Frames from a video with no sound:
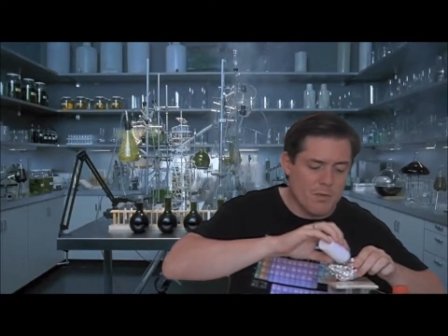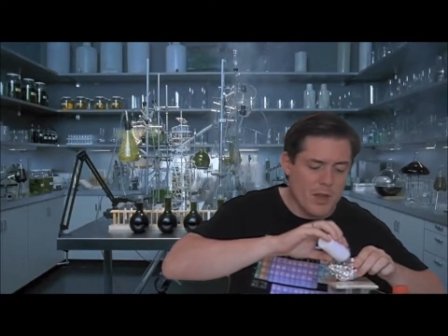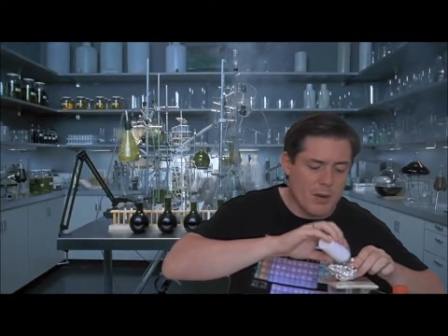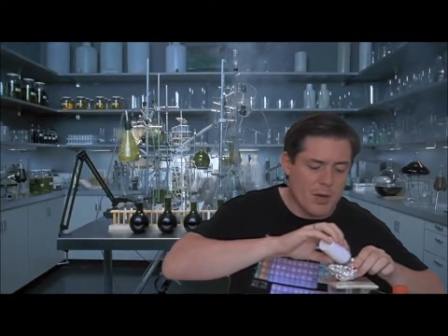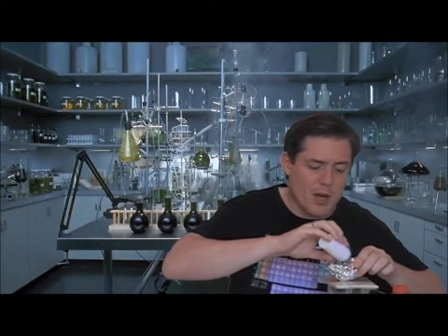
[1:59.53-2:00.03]

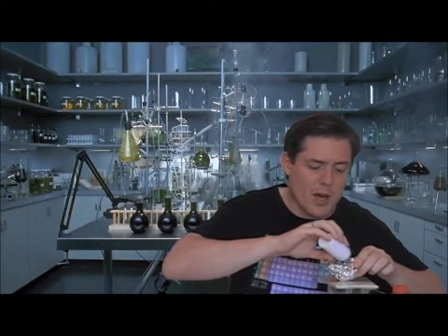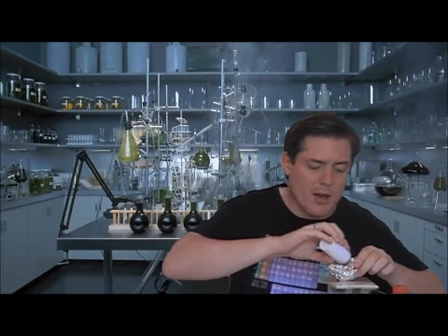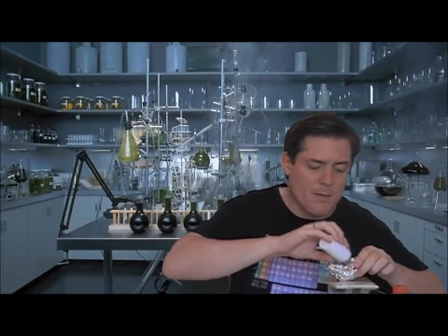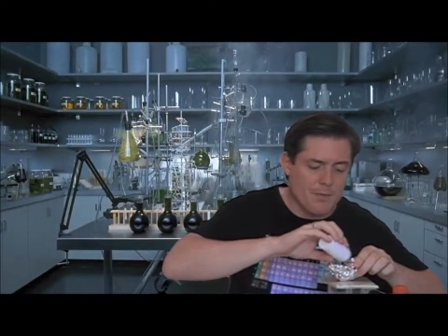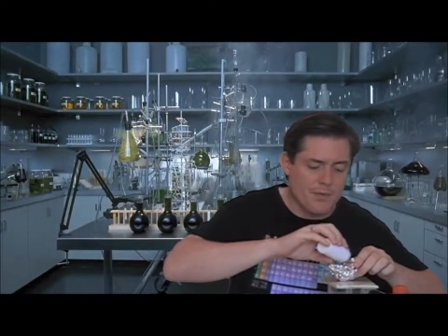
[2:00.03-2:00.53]
There we
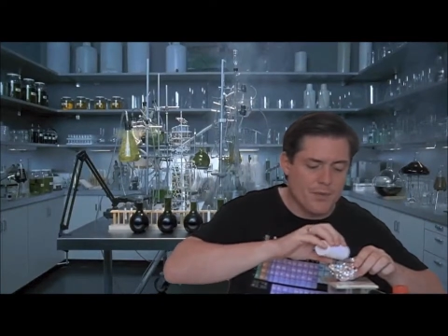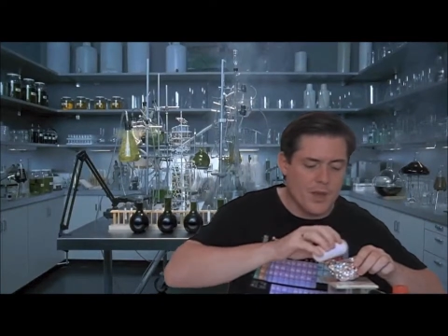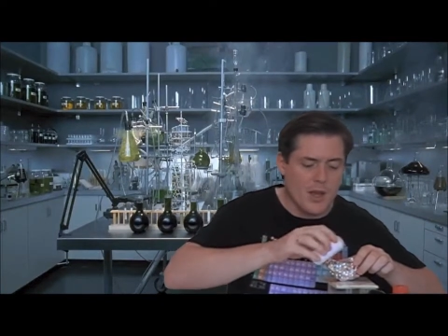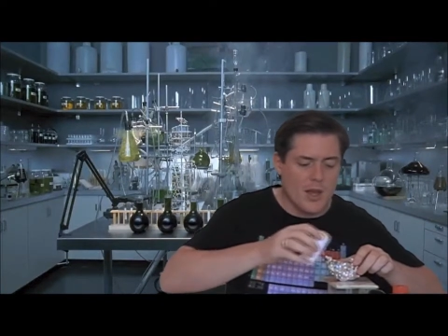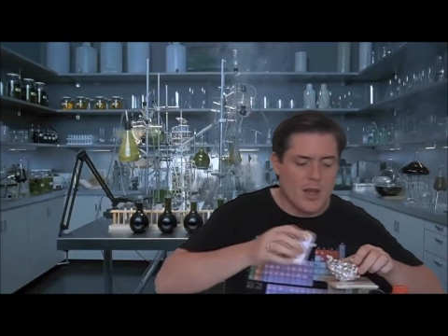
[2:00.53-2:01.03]
go.
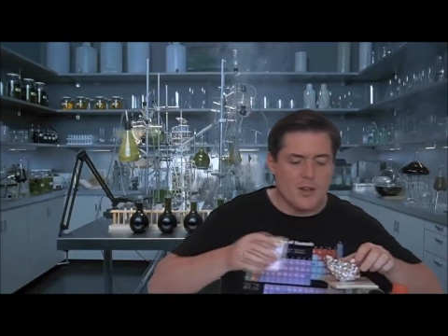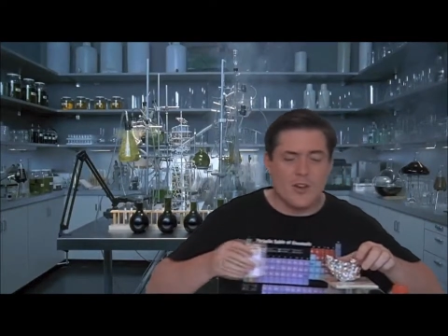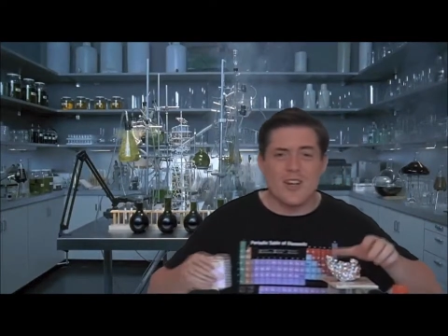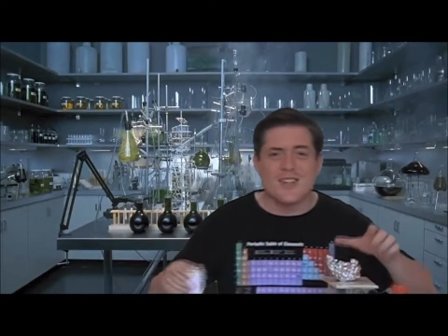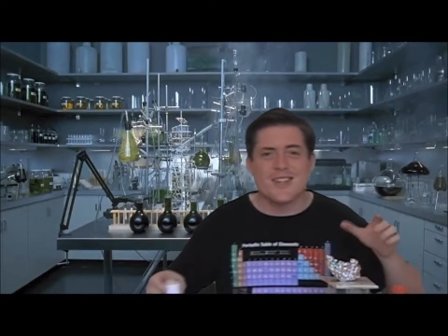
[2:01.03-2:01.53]

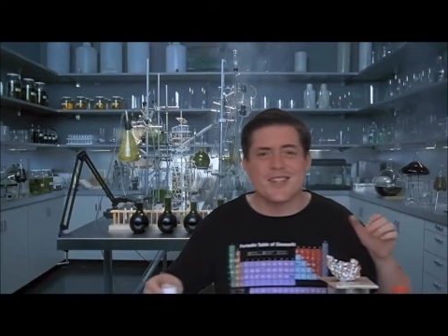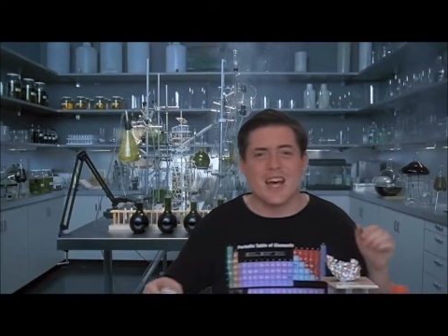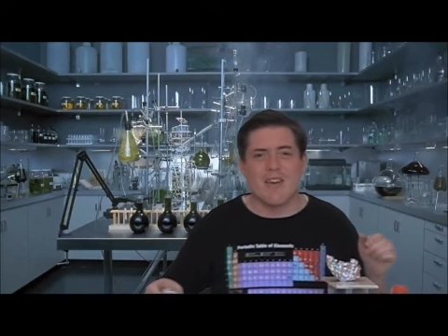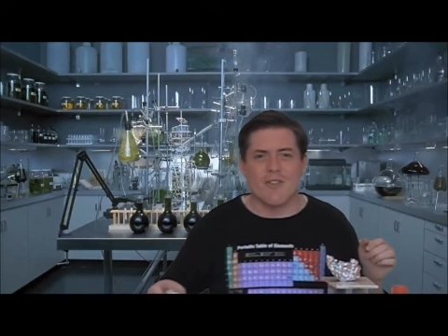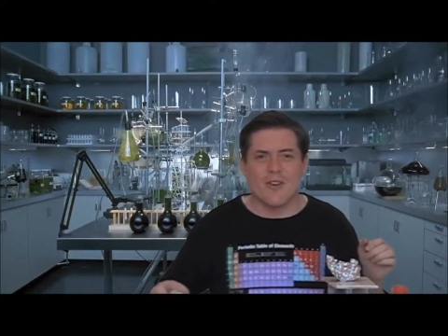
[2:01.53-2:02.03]
Nice and
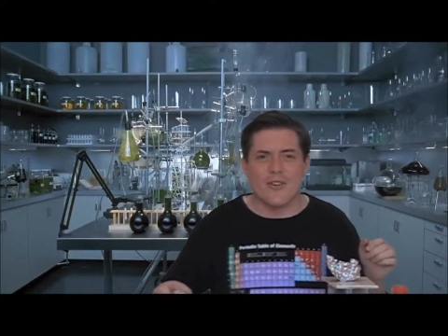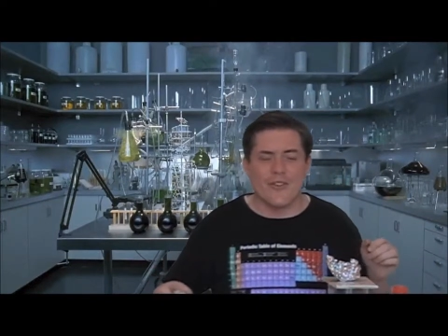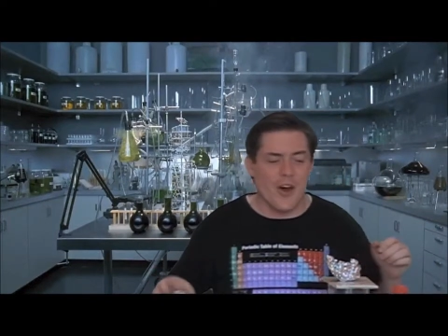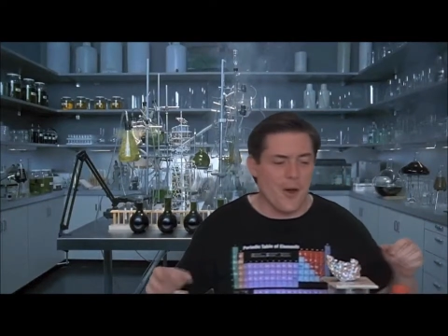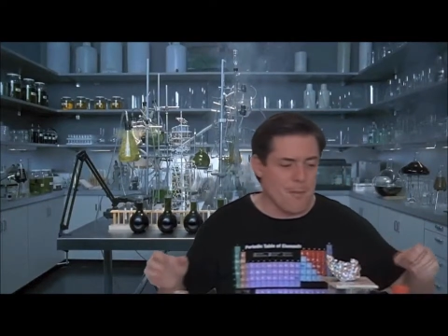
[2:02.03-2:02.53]
safe on
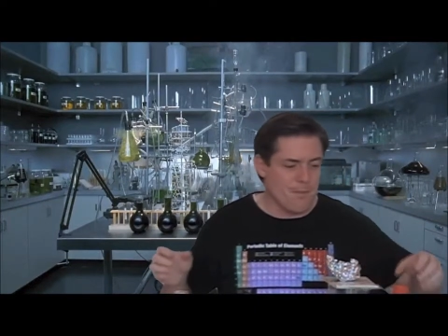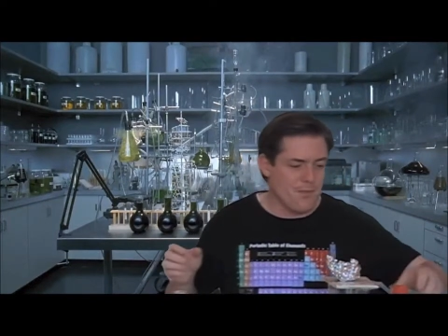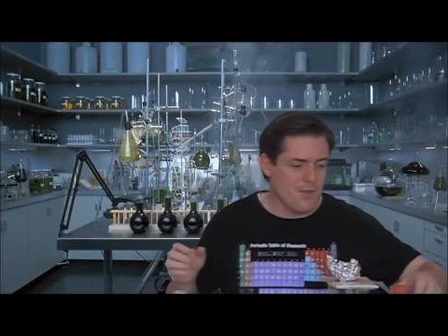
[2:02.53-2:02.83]
its own.